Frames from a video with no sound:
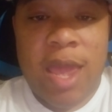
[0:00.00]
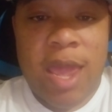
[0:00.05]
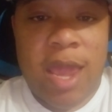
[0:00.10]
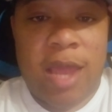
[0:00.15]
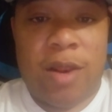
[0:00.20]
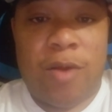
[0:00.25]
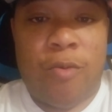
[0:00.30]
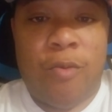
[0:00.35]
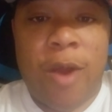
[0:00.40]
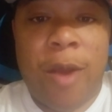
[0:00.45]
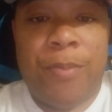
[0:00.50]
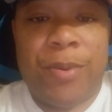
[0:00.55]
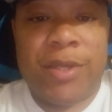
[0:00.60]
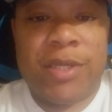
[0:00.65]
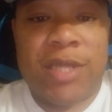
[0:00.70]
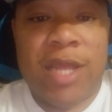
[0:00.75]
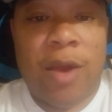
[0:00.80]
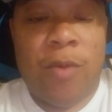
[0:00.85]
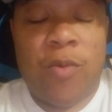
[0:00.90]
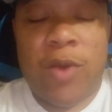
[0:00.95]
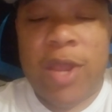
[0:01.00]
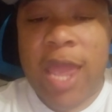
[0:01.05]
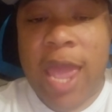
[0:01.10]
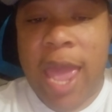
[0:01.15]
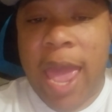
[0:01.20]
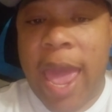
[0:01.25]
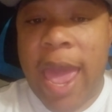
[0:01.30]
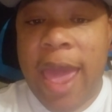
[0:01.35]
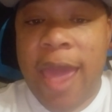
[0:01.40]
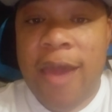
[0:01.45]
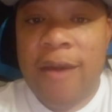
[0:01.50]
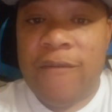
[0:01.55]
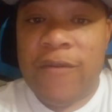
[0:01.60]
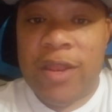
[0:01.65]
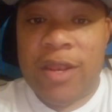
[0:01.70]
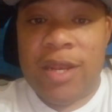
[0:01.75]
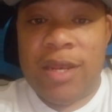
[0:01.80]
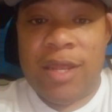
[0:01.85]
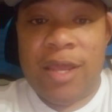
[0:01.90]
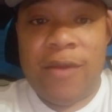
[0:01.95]
and the weapons that we have
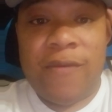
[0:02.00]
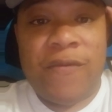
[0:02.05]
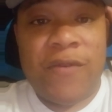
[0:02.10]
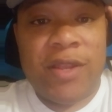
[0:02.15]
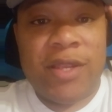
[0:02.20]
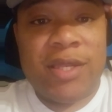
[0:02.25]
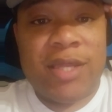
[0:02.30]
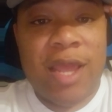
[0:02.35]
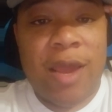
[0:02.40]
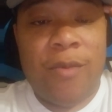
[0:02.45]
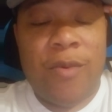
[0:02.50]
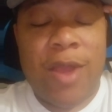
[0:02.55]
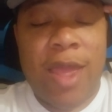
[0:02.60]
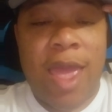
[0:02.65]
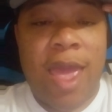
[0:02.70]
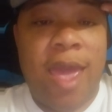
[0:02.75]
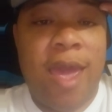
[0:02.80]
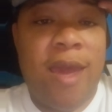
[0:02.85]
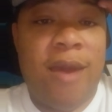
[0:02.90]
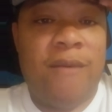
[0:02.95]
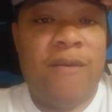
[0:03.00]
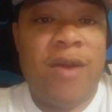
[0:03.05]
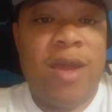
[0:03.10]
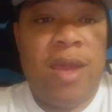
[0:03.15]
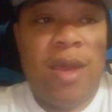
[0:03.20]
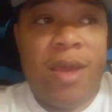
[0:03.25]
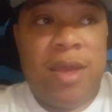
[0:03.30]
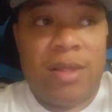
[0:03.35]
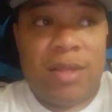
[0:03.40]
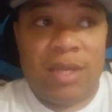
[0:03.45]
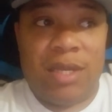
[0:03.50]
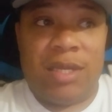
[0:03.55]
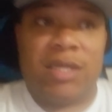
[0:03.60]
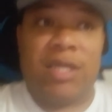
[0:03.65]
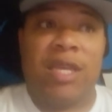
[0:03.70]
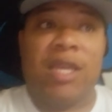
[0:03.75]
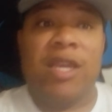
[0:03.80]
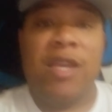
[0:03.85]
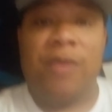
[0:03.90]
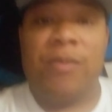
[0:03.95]
and the defense that we have, this
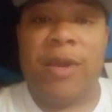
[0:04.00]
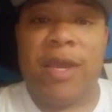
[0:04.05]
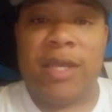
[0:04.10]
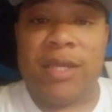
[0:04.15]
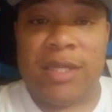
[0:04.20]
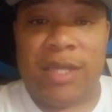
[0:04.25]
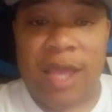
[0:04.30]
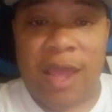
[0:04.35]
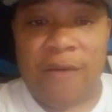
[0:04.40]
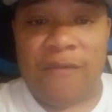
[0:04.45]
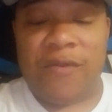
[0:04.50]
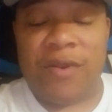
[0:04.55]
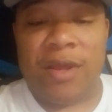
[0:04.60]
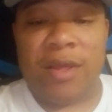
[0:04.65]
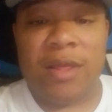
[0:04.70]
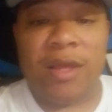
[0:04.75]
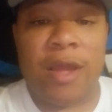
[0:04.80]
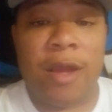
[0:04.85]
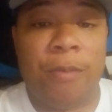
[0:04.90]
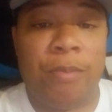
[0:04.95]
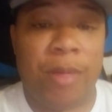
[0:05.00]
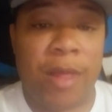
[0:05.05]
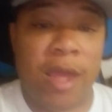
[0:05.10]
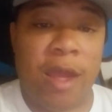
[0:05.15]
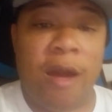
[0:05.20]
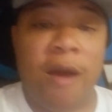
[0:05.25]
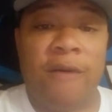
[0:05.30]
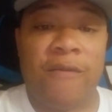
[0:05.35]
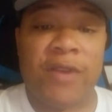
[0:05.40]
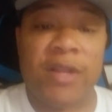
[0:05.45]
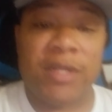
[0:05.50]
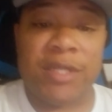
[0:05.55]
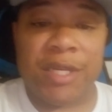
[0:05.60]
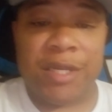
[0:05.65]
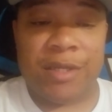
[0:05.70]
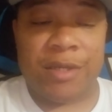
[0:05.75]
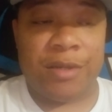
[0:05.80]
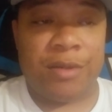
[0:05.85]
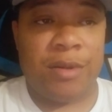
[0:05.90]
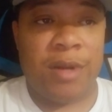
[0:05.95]
team is definitely a playoff
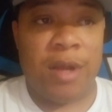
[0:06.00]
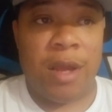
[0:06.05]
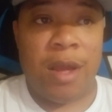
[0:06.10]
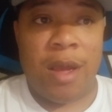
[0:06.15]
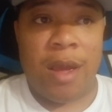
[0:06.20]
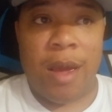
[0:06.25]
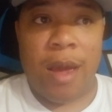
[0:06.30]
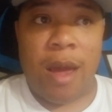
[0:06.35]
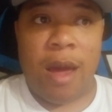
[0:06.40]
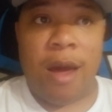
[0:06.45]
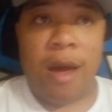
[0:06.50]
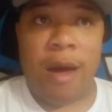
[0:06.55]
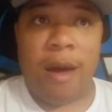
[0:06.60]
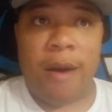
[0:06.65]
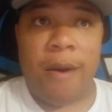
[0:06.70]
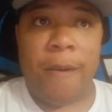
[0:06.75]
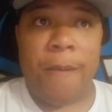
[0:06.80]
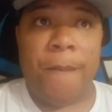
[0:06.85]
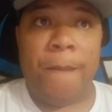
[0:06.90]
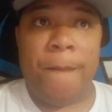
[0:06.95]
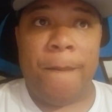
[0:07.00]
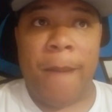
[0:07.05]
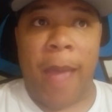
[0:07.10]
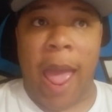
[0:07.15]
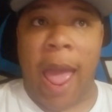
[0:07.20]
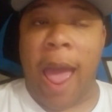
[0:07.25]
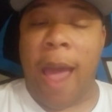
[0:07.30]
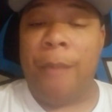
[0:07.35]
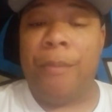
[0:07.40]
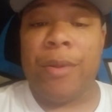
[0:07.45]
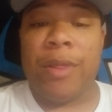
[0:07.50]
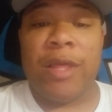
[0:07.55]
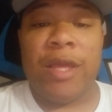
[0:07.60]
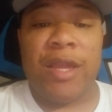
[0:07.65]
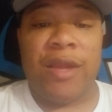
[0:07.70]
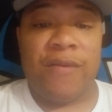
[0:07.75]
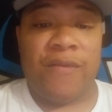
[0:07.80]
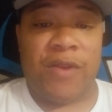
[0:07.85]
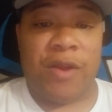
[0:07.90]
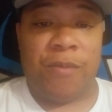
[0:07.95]
contender. Um, I
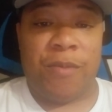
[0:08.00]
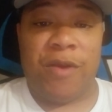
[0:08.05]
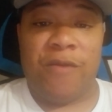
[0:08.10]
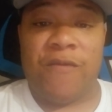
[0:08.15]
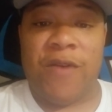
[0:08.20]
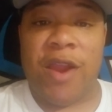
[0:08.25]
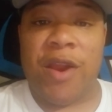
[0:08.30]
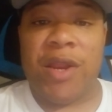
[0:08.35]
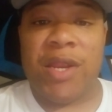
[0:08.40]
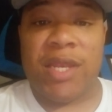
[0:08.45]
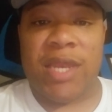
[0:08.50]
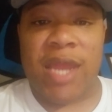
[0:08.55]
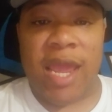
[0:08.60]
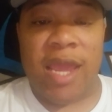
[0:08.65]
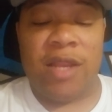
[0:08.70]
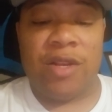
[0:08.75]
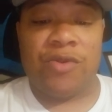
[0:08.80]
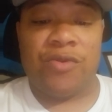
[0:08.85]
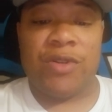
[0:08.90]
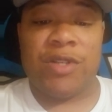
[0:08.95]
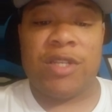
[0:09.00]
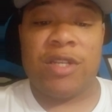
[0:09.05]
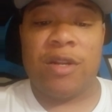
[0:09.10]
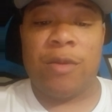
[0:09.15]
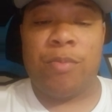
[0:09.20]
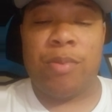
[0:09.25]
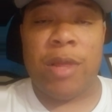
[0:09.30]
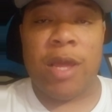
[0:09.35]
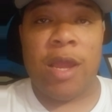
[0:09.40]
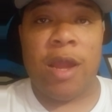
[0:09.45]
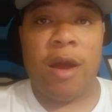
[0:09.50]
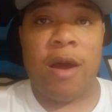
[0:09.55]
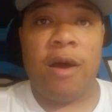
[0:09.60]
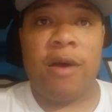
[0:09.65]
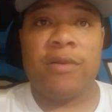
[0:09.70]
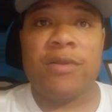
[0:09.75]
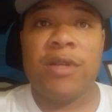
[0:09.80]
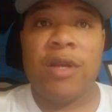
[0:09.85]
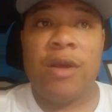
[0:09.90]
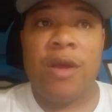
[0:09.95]
believe could be very dangerous in the
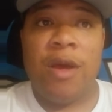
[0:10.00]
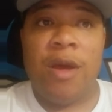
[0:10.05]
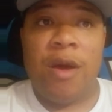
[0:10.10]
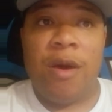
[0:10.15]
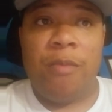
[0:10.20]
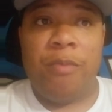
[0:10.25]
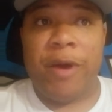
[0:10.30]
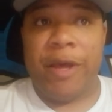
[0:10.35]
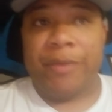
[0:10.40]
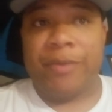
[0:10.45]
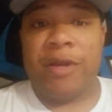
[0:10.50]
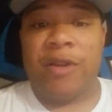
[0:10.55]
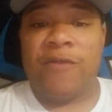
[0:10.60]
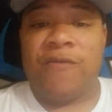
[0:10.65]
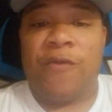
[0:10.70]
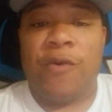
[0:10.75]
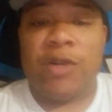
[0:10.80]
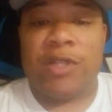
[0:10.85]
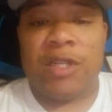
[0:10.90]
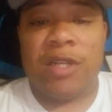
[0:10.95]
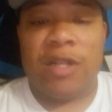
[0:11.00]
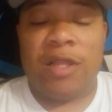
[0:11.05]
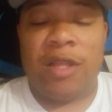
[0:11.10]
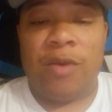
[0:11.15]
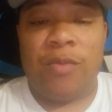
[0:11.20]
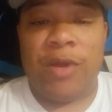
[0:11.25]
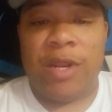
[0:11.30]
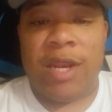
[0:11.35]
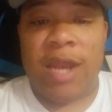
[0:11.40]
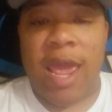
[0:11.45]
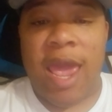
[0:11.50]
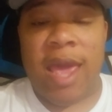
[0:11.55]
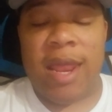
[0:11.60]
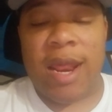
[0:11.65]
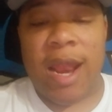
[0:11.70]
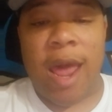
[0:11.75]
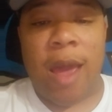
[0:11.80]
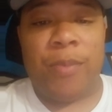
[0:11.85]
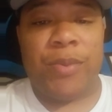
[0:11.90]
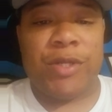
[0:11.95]
playoffs. But unfortunately, we didn't have
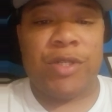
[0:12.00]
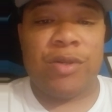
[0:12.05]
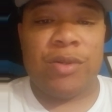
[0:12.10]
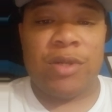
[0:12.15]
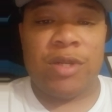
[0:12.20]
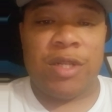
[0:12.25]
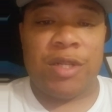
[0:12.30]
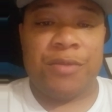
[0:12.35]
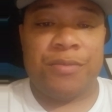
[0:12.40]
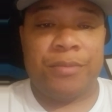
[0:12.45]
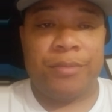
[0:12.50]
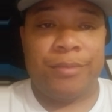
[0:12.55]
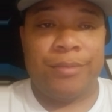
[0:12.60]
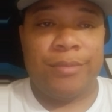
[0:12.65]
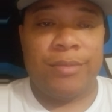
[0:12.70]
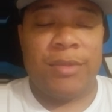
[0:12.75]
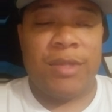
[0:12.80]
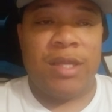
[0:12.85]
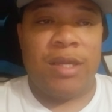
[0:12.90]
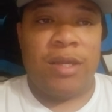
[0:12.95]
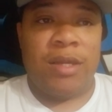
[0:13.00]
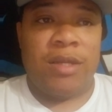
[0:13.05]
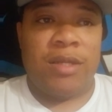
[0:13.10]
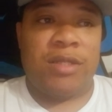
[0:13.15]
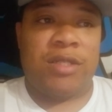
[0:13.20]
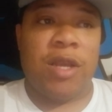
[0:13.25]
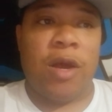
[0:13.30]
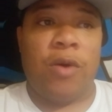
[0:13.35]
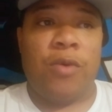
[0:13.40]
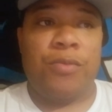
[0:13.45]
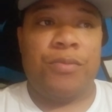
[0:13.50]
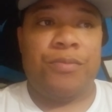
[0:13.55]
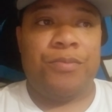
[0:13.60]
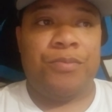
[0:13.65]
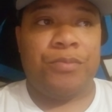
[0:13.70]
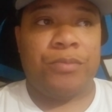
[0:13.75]
that opportunity. So,